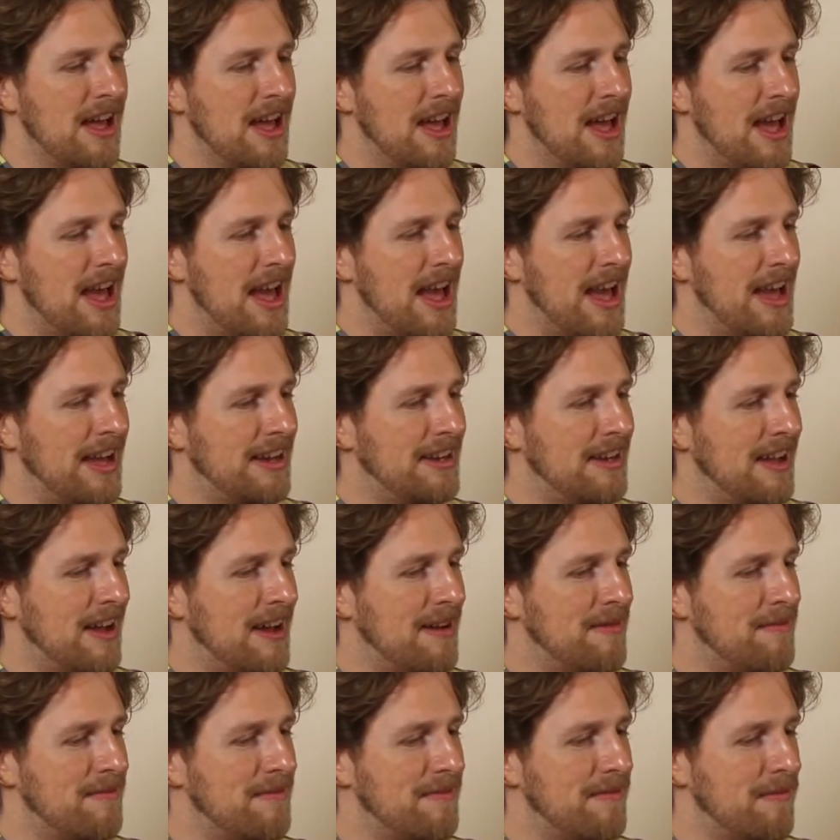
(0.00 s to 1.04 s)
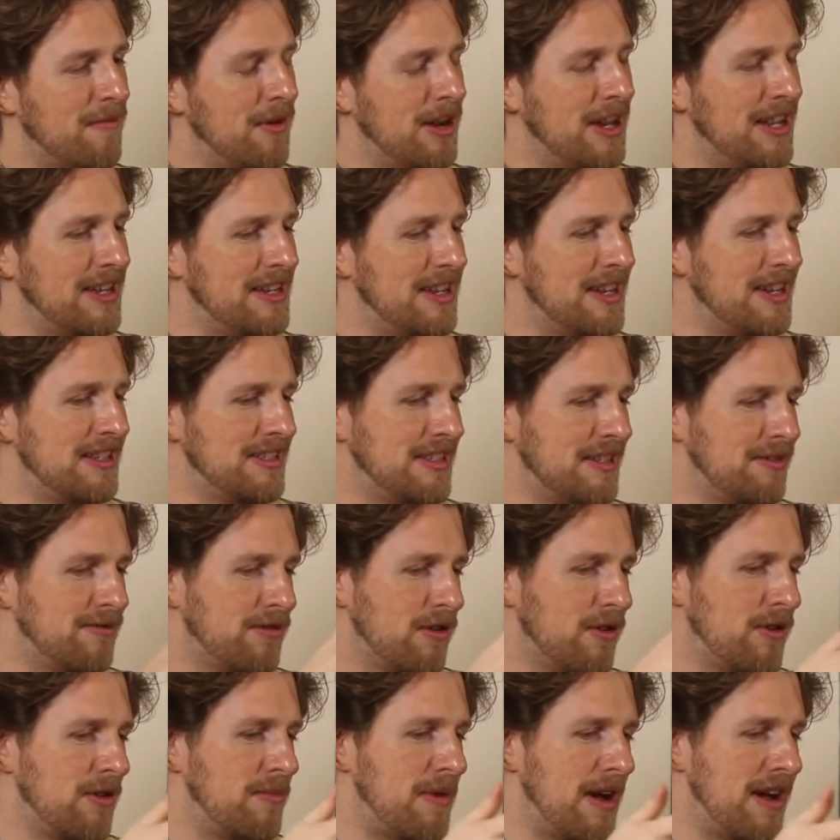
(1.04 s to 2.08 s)
And what he did is he
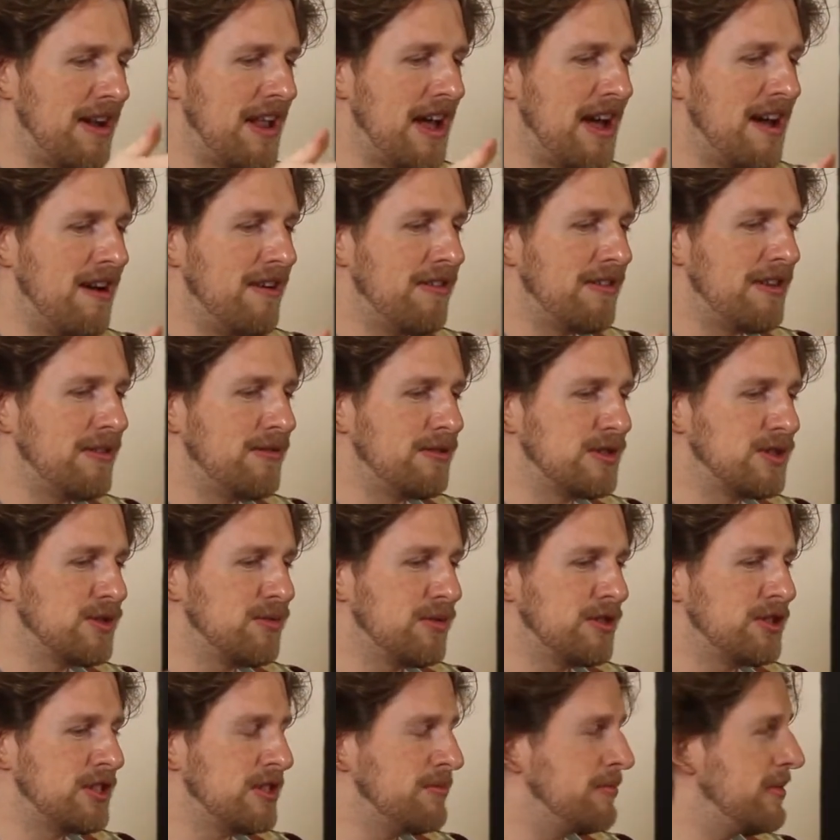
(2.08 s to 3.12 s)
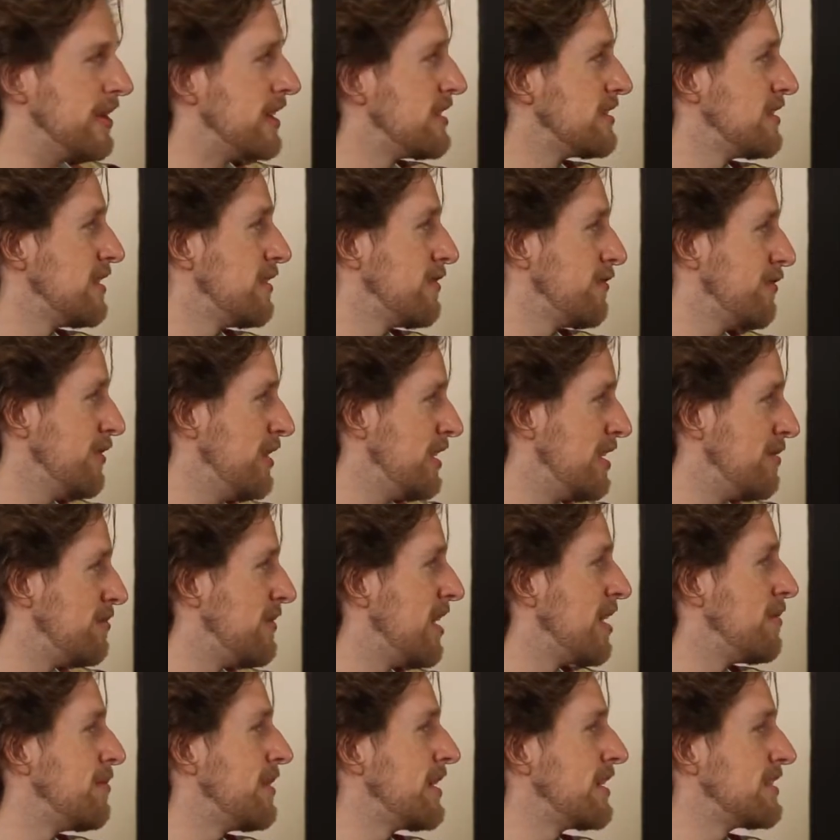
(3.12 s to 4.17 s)
wrote about how he was switching because of the freedom,
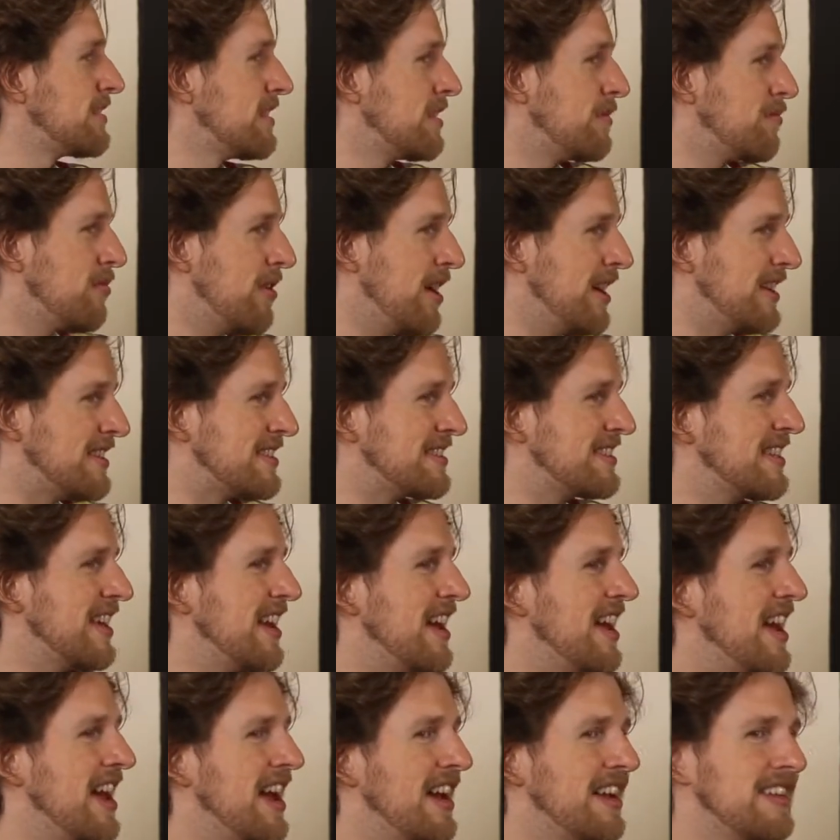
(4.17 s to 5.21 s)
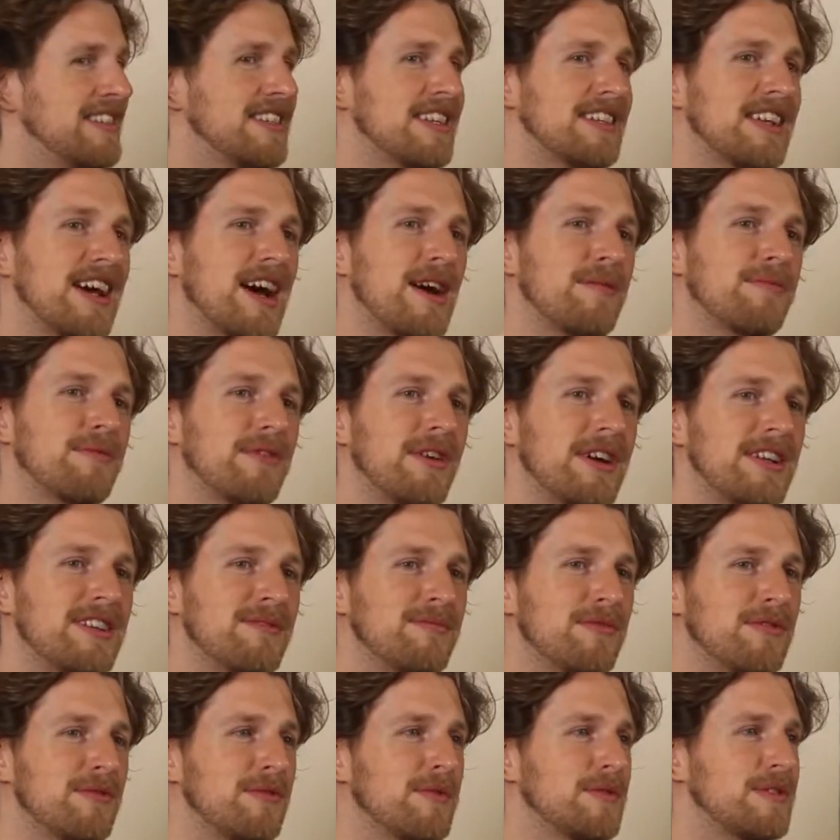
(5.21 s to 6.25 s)
not because of the price. He said to upgrade to
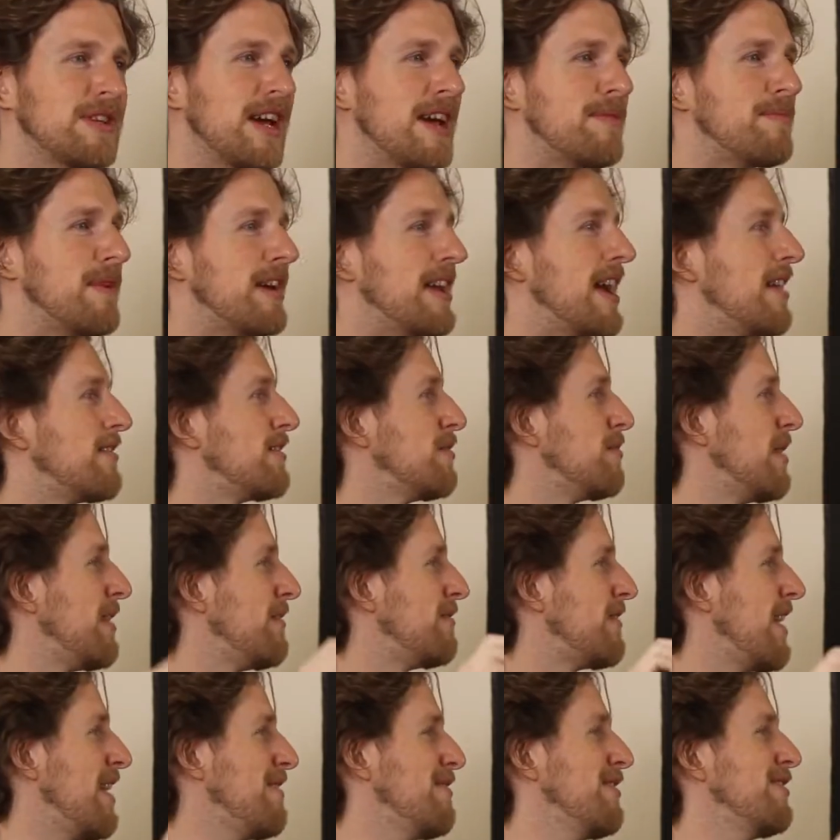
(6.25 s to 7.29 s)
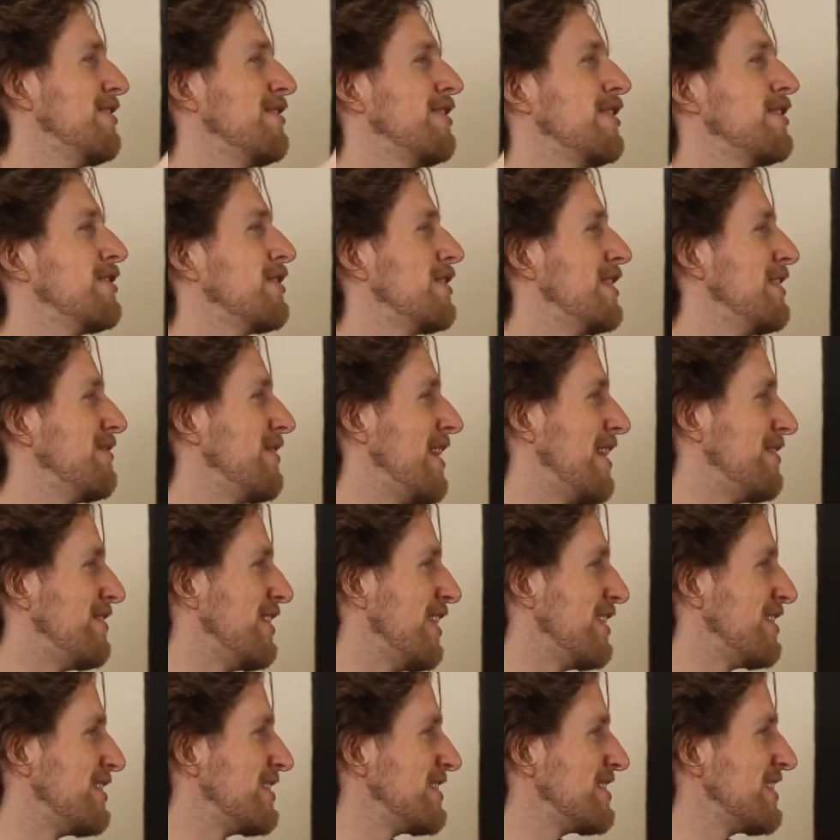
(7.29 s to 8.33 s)
movable type, I'd have to pay
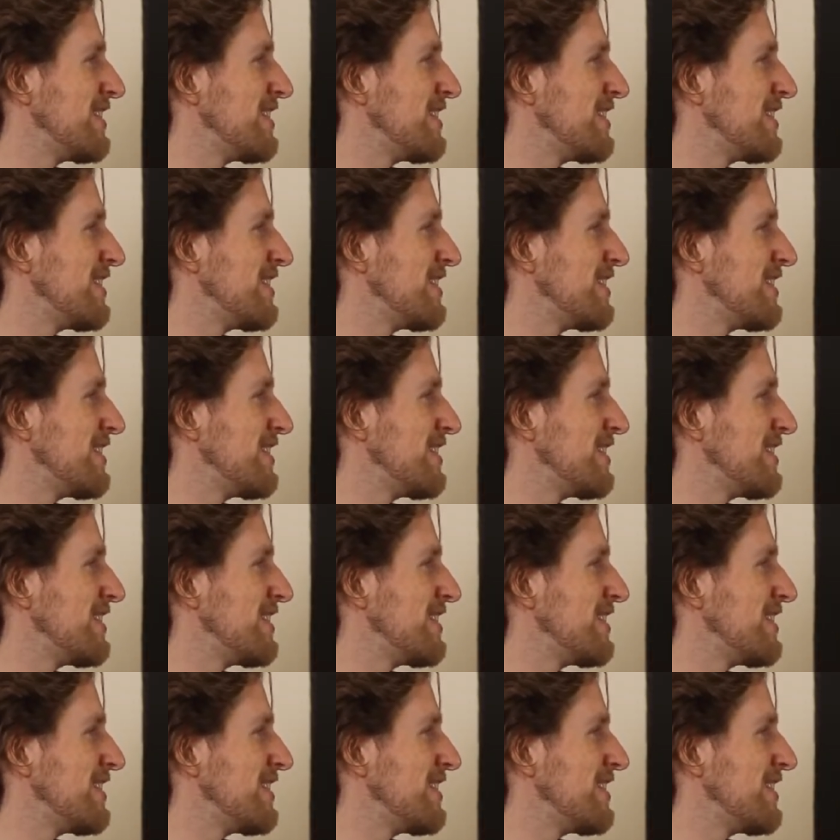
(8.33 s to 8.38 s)
$535.